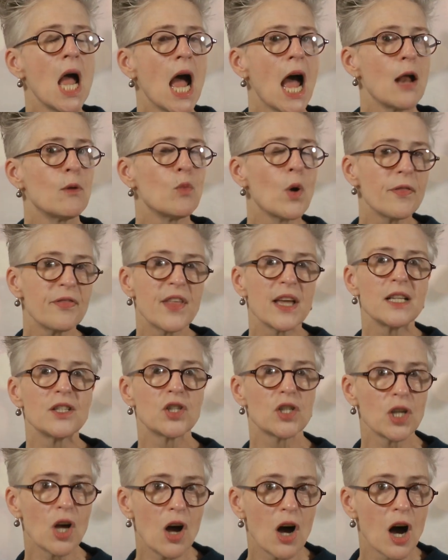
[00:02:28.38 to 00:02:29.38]
And what they
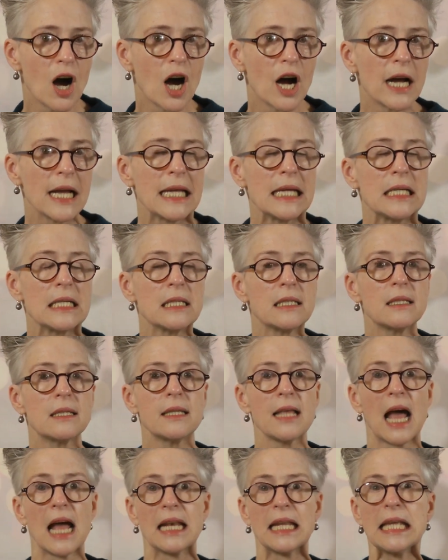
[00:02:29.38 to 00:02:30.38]
saw is
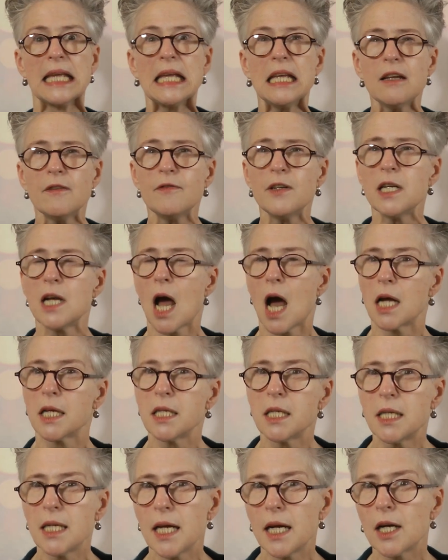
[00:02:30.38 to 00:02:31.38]
that even a
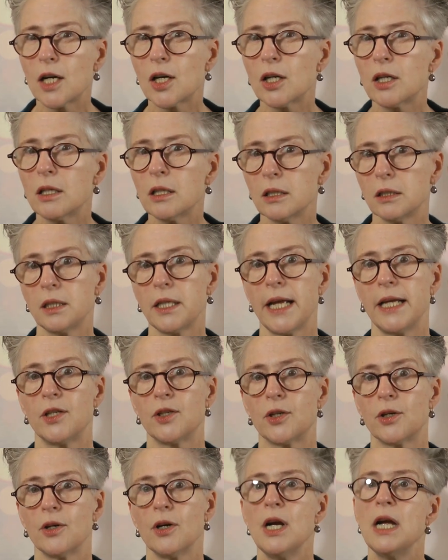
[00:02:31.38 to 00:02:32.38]
year
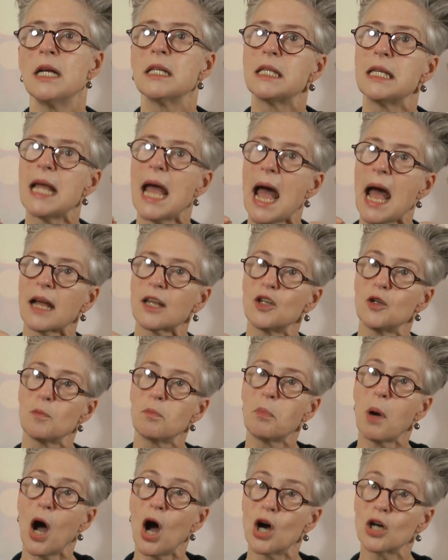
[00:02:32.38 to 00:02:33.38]
later, the
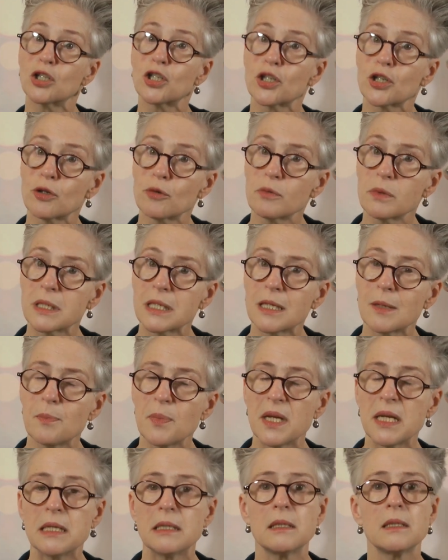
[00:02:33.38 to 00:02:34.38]
acupuncture
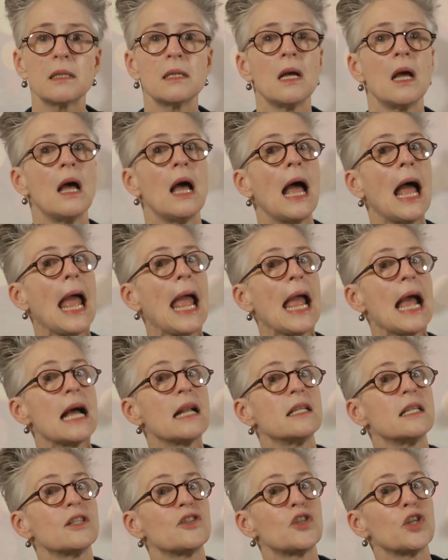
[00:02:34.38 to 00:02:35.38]
recipients
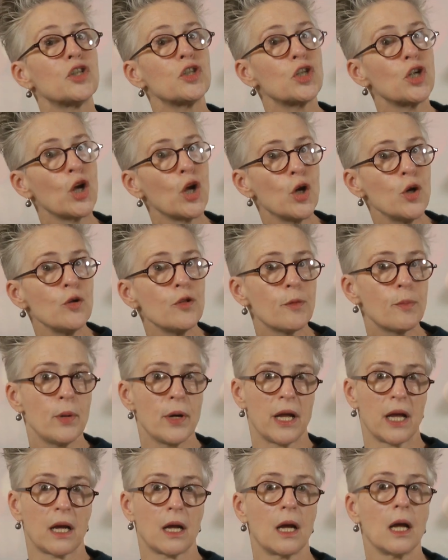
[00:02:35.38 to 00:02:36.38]
and the
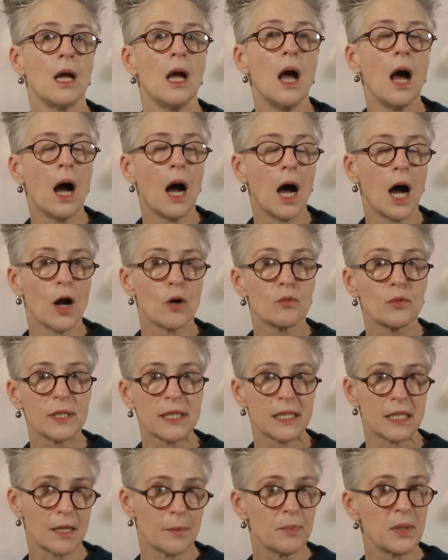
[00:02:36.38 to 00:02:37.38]
toothpick
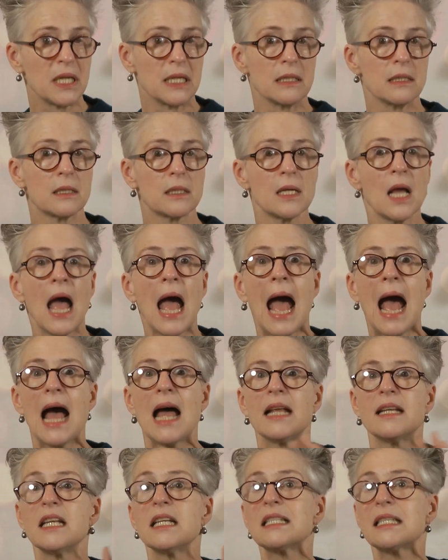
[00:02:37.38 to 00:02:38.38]
recipients
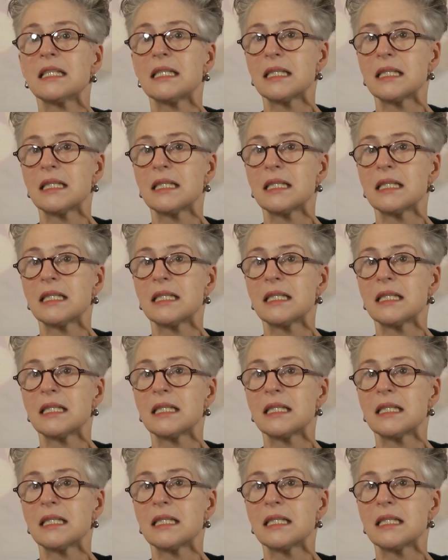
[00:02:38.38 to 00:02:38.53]
had